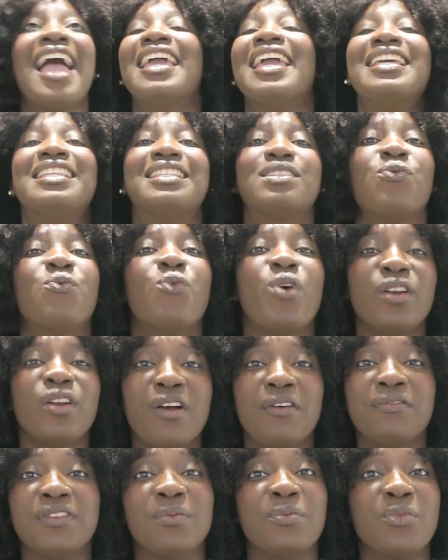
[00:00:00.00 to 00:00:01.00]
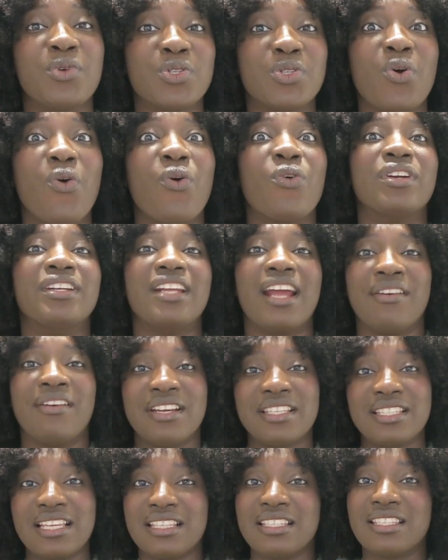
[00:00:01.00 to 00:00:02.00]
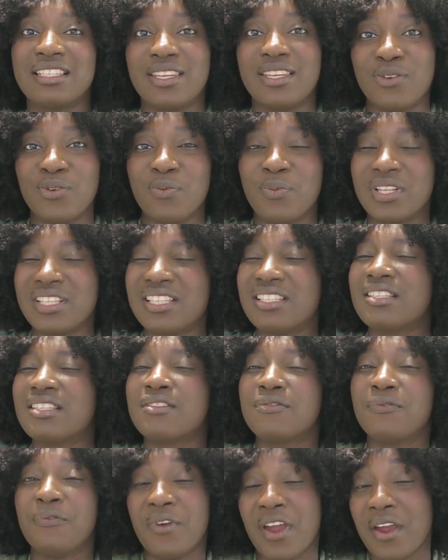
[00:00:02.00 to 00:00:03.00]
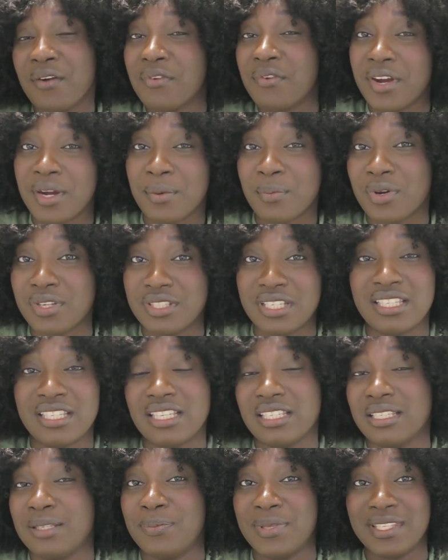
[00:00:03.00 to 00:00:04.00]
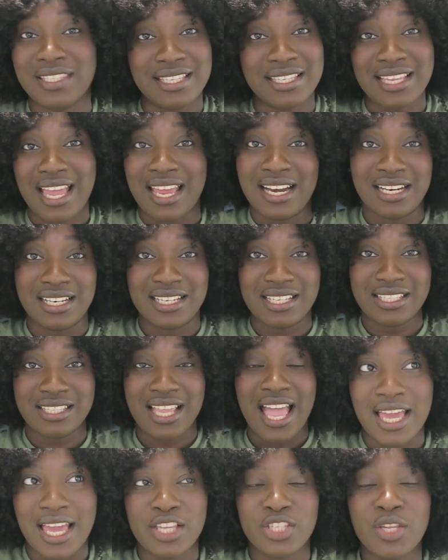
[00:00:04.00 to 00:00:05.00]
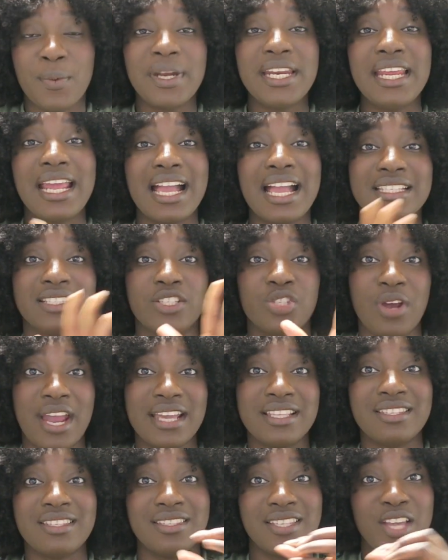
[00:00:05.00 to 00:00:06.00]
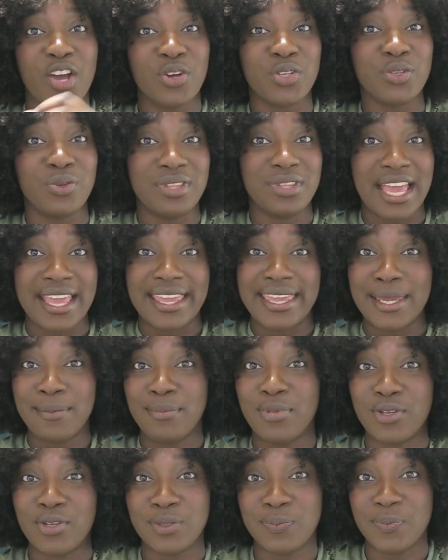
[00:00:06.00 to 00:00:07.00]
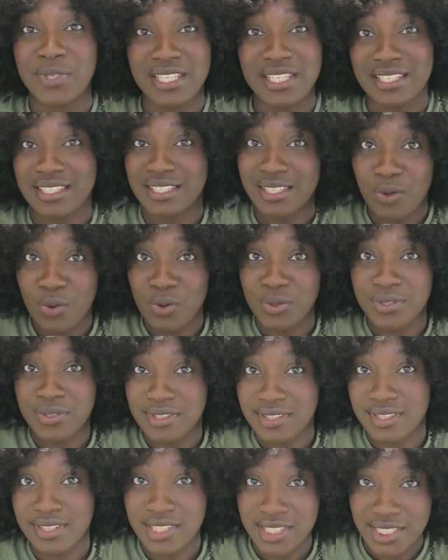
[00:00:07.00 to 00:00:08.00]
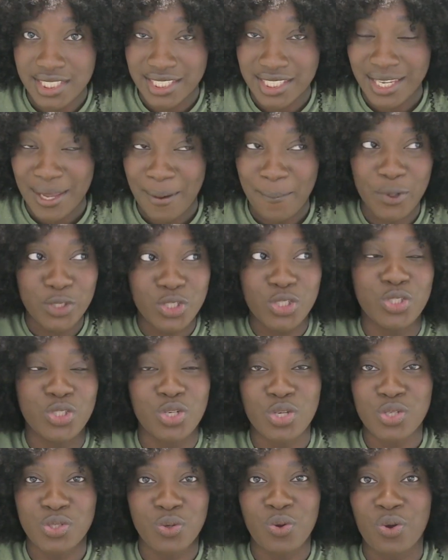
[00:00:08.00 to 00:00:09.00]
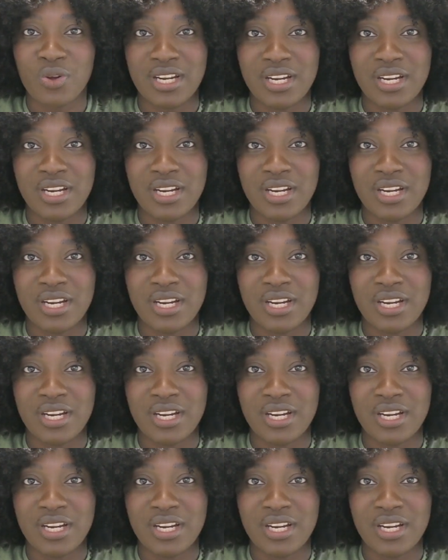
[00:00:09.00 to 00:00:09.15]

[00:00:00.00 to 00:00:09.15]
it's one of the most underrated skills, but it is very important as a business analyst. Somebody can try to tell you that A plus B is equal to C, but you just don't